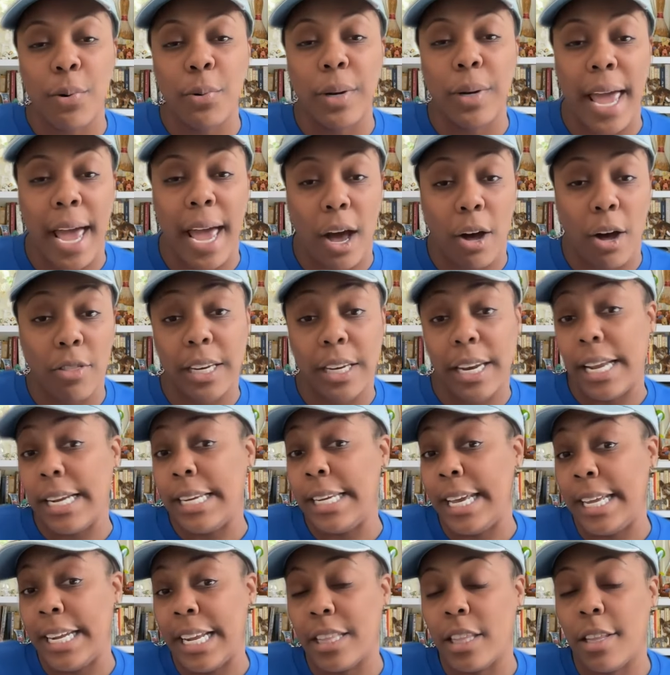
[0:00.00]
now than they
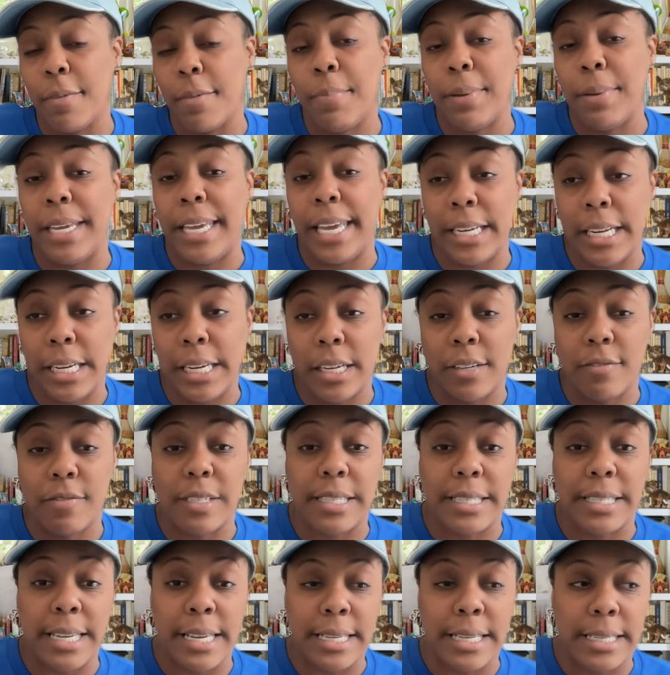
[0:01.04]
did at the beginning of the
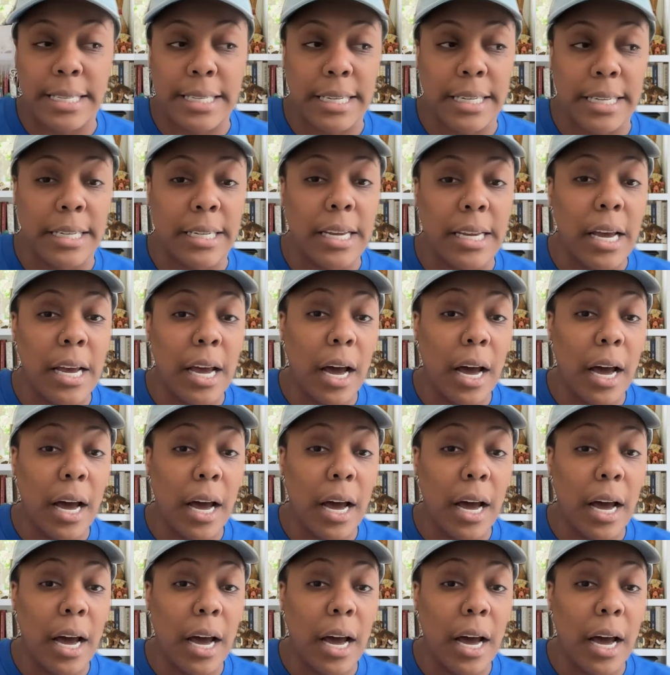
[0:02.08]
season.